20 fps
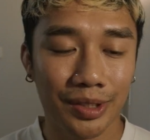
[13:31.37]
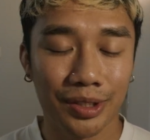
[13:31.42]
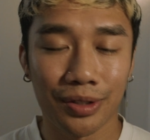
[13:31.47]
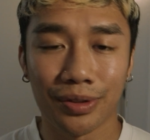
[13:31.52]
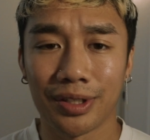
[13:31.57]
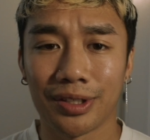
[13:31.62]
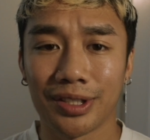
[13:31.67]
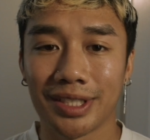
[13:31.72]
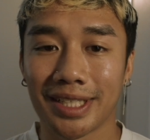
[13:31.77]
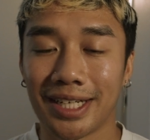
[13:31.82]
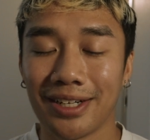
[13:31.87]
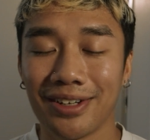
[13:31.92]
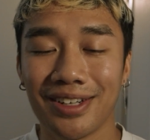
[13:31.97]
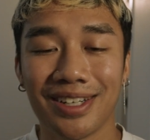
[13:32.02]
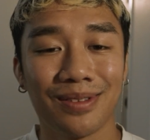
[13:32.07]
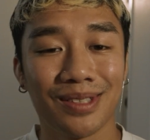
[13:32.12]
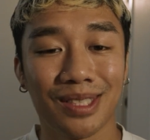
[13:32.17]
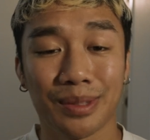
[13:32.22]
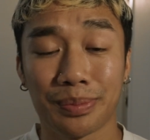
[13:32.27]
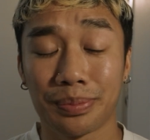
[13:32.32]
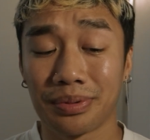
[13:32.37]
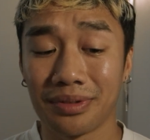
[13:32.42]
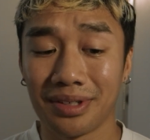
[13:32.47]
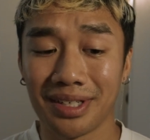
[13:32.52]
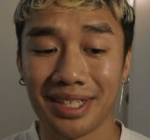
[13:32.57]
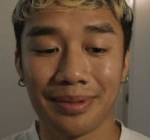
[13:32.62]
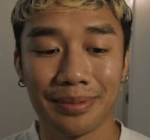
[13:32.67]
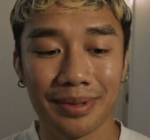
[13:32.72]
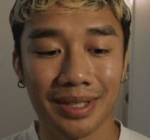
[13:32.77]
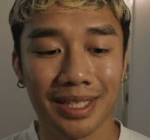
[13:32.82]
So their security was
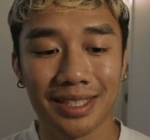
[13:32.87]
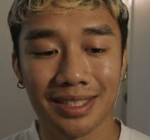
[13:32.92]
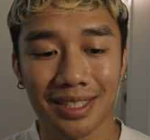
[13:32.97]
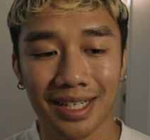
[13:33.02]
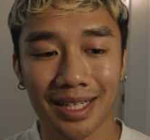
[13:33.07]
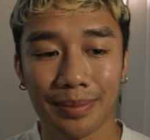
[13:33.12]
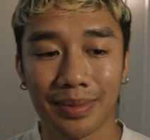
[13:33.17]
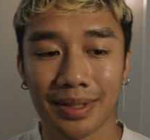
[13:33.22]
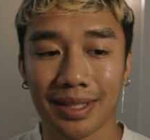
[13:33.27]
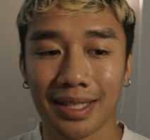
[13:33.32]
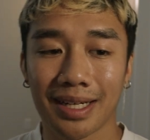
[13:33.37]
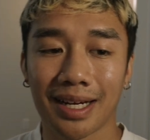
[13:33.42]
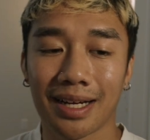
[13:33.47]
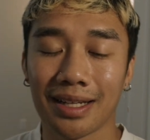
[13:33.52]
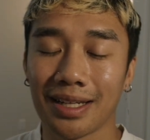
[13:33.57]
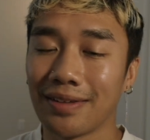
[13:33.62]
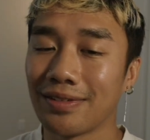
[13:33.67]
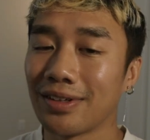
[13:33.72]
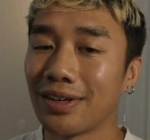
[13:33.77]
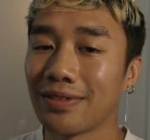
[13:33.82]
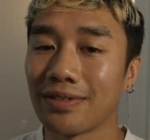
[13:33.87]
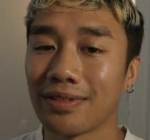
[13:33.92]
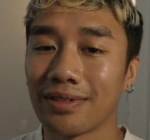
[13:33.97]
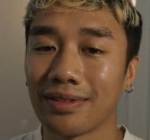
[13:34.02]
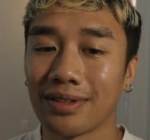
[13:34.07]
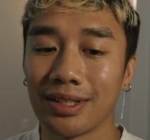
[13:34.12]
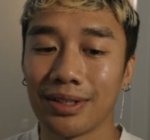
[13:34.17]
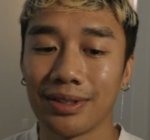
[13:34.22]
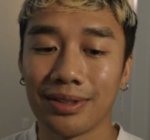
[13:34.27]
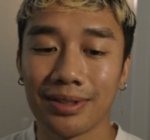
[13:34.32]
pretty tight, but they got left off the
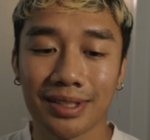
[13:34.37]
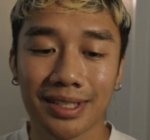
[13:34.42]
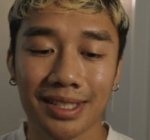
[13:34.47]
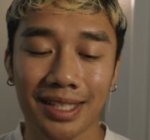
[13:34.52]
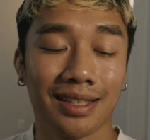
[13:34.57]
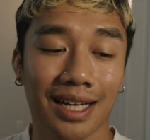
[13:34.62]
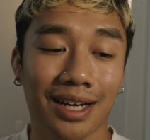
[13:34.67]
loose.